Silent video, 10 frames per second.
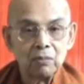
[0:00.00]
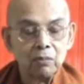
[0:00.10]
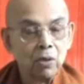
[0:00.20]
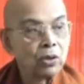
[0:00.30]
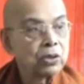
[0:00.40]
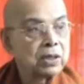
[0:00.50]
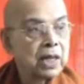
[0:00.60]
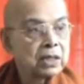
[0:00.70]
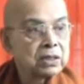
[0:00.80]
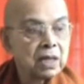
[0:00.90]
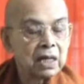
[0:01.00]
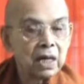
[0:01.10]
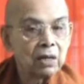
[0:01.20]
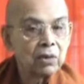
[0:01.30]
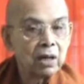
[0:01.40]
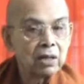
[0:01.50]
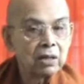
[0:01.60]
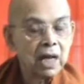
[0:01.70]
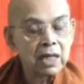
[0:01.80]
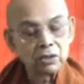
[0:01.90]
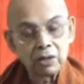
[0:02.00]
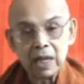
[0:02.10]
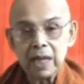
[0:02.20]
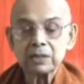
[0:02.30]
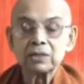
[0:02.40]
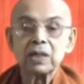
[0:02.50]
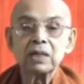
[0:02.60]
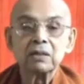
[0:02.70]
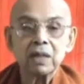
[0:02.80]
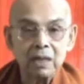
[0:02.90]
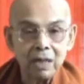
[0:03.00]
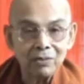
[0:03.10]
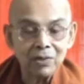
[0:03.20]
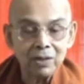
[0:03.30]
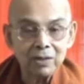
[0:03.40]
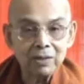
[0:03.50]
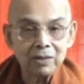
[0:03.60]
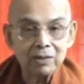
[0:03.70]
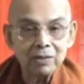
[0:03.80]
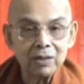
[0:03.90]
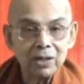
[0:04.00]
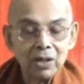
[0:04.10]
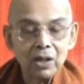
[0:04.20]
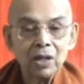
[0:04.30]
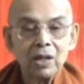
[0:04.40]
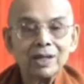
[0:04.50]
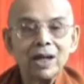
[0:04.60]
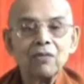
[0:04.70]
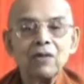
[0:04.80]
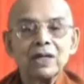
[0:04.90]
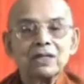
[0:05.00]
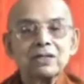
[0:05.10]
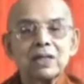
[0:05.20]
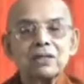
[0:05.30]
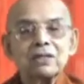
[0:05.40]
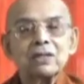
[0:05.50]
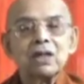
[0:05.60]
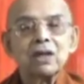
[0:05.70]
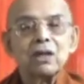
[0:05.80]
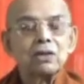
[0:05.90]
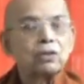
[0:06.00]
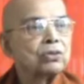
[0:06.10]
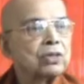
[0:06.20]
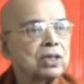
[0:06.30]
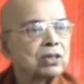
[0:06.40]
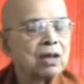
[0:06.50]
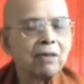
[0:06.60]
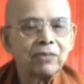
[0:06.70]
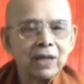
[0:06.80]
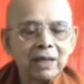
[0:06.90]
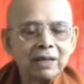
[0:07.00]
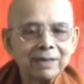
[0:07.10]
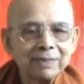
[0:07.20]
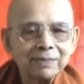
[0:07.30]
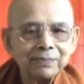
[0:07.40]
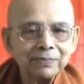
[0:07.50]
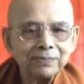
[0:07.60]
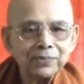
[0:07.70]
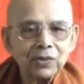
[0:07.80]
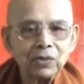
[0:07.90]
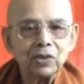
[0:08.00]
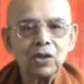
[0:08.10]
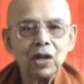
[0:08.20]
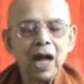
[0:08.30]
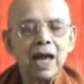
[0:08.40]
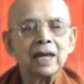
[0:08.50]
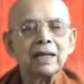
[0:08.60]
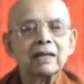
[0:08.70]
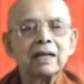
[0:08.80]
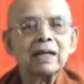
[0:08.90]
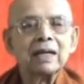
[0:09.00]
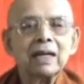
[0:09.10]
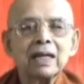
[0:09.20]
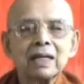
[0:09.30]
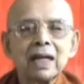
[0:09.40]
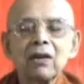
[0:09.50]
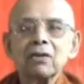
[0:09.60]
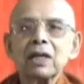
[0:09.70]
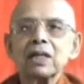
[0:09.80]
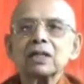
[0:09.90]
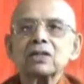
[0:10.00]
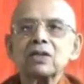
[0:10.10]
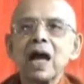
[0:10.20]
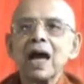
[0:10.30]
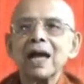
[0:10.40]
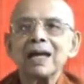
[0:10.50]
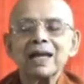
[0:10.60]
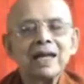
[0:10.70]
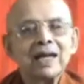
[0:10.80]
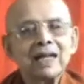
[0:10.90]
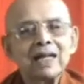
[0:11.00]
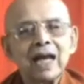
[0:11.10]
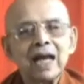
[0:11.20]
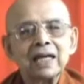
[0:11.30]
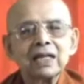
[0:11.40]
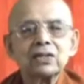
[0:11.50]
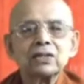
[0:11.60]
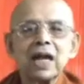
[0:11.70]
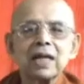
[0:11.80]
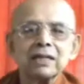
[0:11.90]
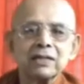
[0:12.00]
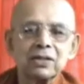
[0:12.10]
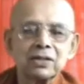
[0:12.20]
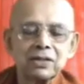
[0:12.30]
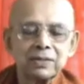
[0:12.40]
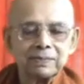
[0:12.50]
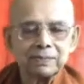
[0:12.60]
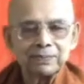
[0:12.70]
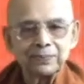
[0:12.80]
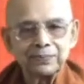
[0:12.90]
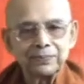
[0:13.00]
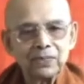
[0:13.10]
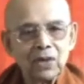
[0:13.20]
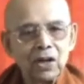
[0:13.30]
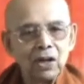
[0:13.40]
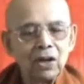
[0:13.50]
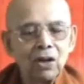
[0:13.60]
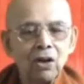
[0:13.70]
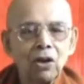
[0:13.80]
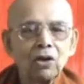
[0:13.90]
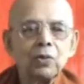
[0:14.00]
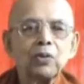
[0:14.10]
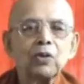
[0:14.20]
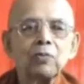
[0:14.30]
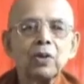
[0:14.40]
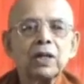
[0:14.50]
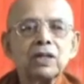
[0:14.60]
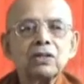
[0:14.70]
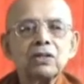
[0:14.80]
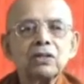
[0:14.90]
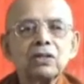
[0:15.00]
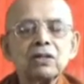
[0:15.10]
both the external world as well as the internal world. Now, for instance, you see something with your eye. Now let us try an exercise. All of you please